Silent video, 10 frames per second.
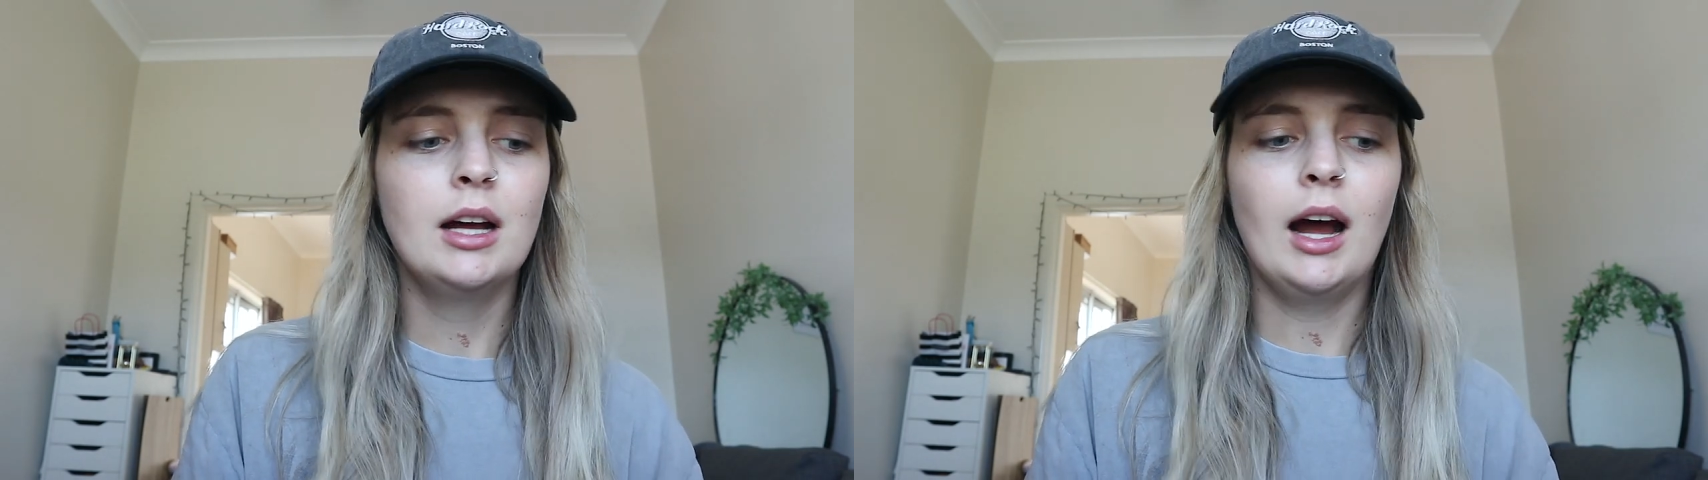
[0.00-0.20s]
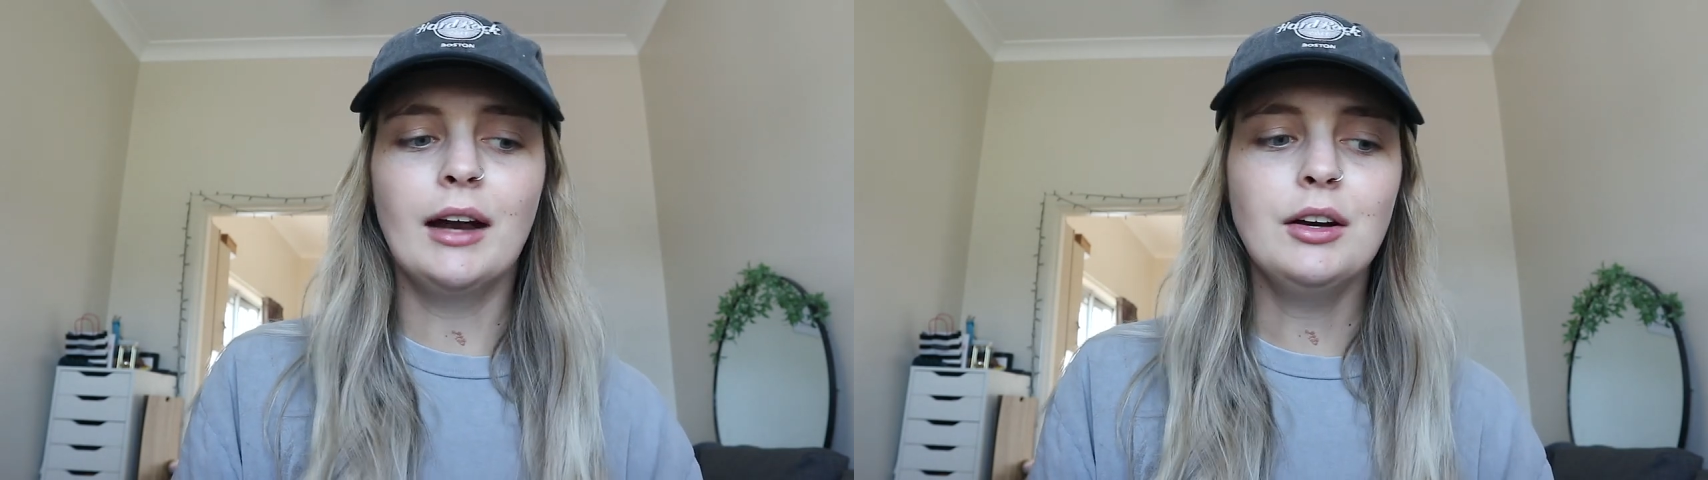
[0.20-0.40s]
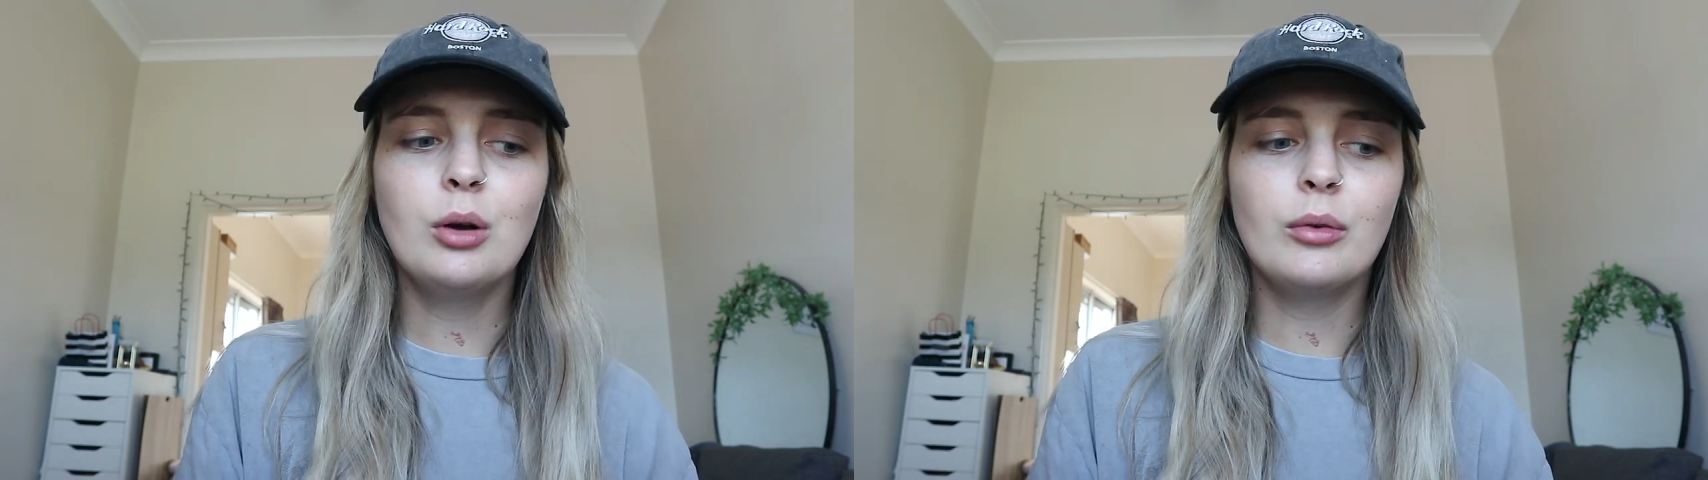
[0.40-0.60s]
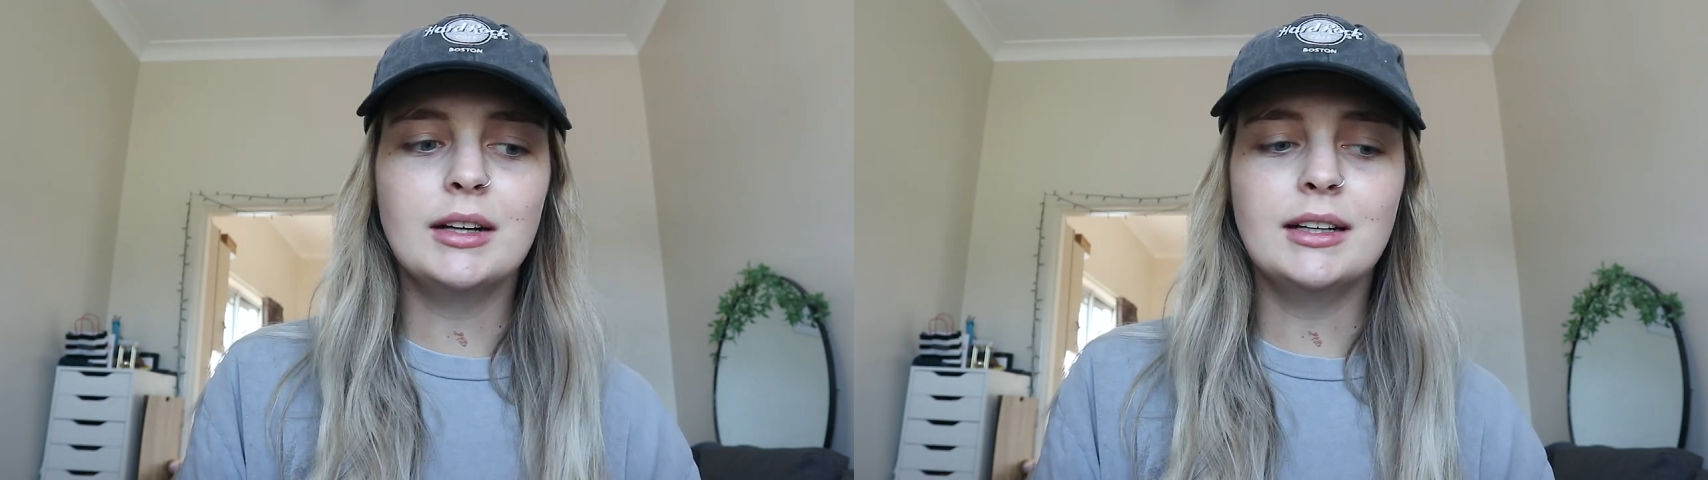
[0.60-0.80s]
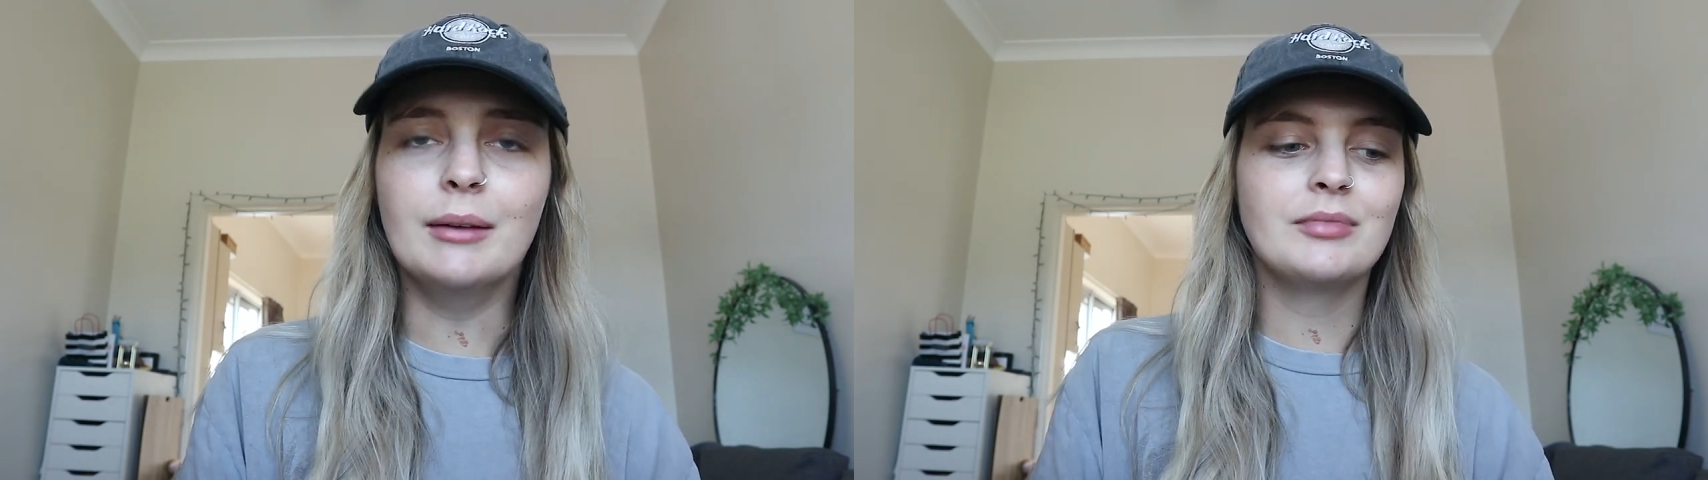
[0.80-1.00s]
I don't know if I
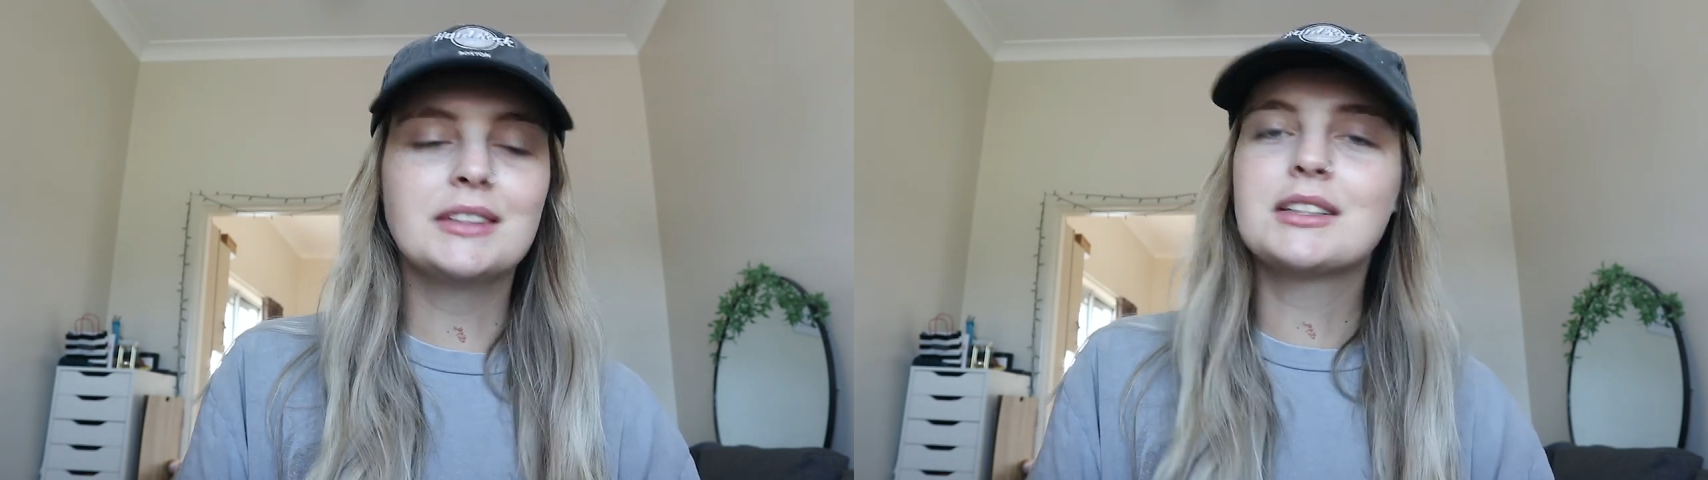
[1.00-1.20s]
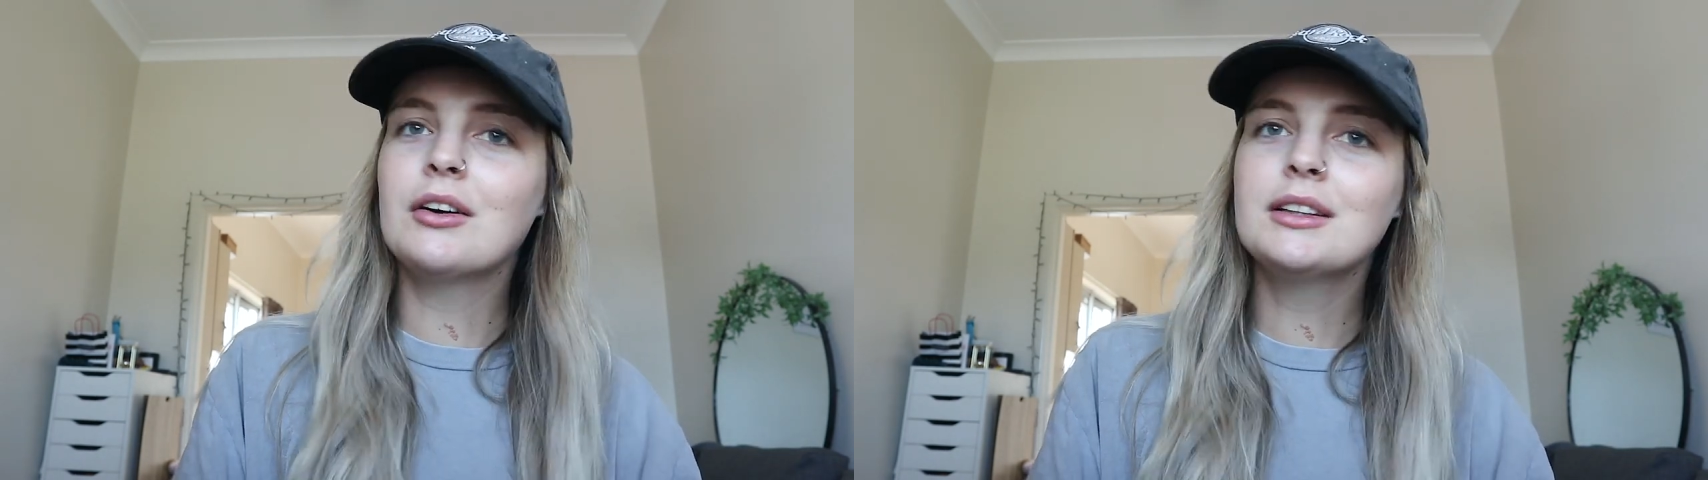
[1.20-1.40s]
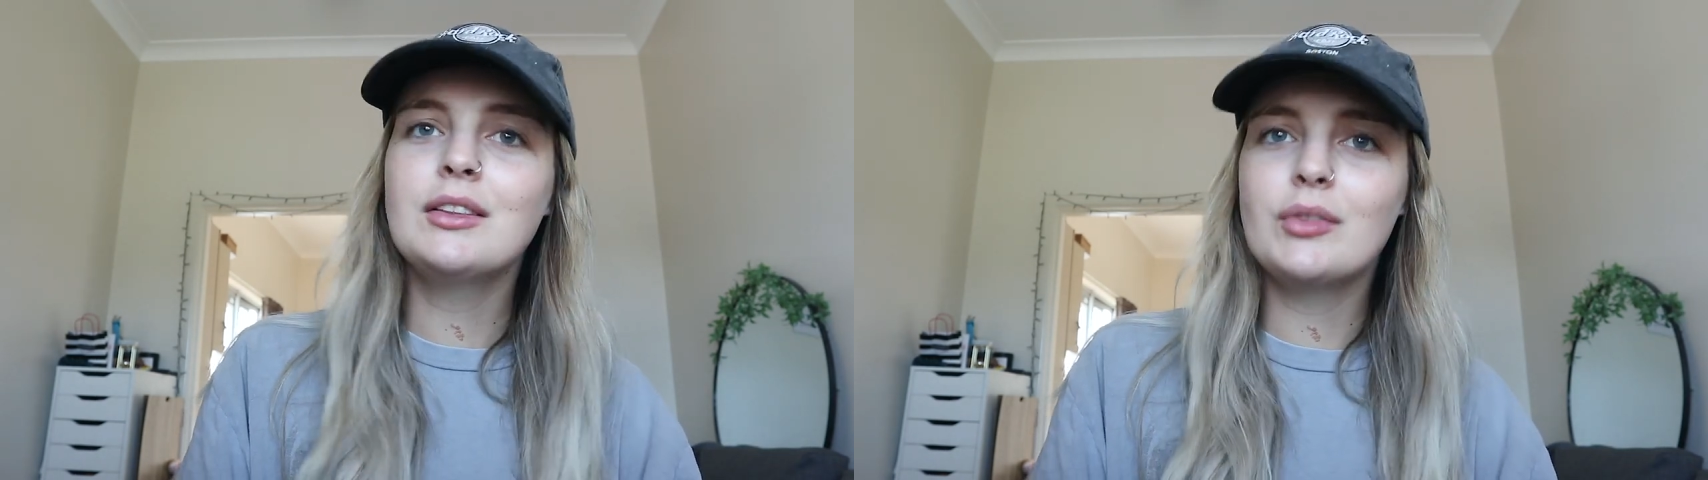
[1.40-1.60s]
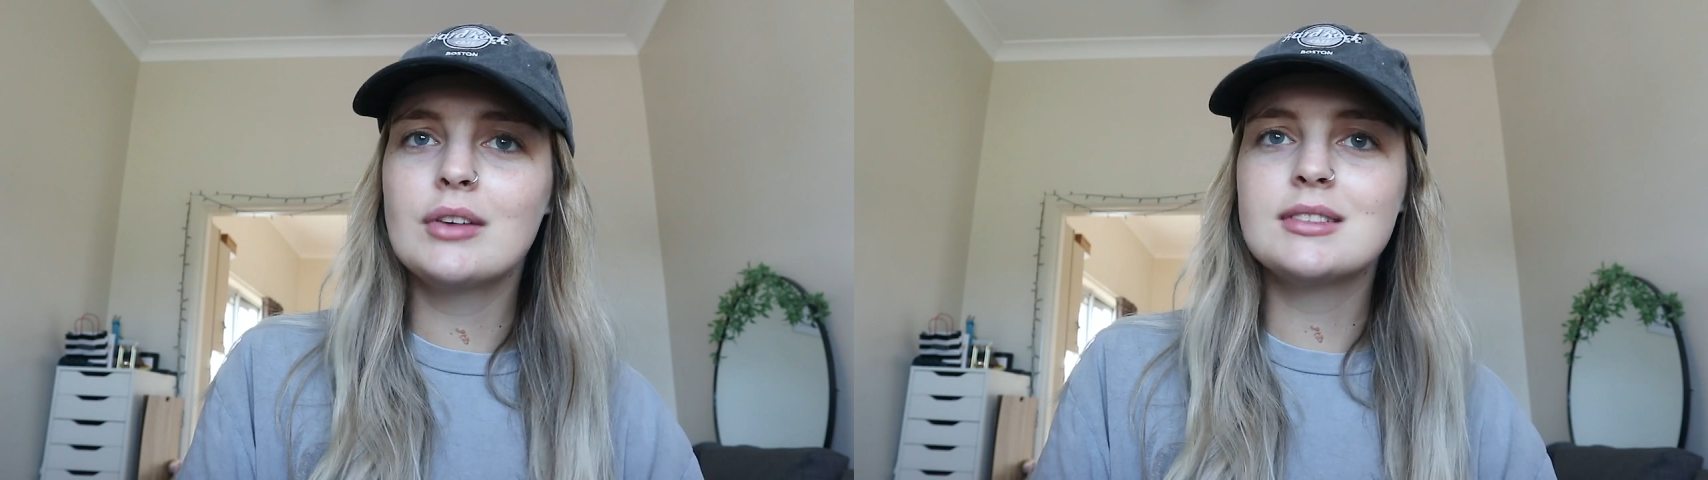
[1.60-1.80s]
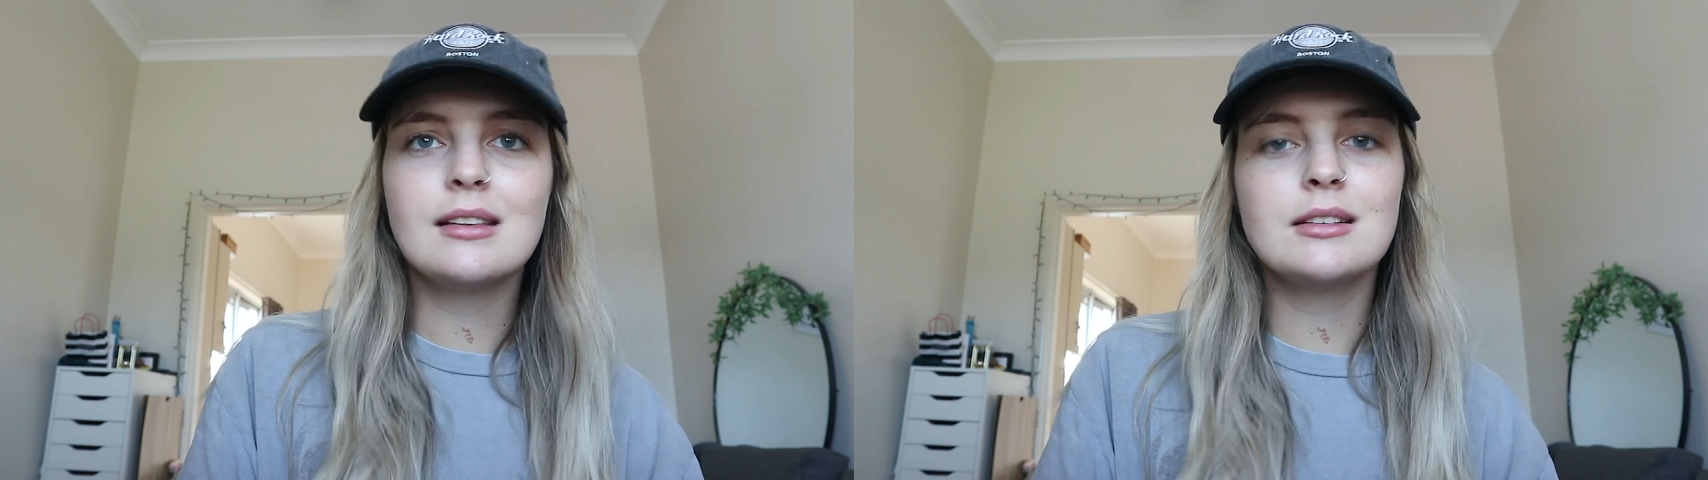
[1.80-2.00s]
did. It's currently Thursday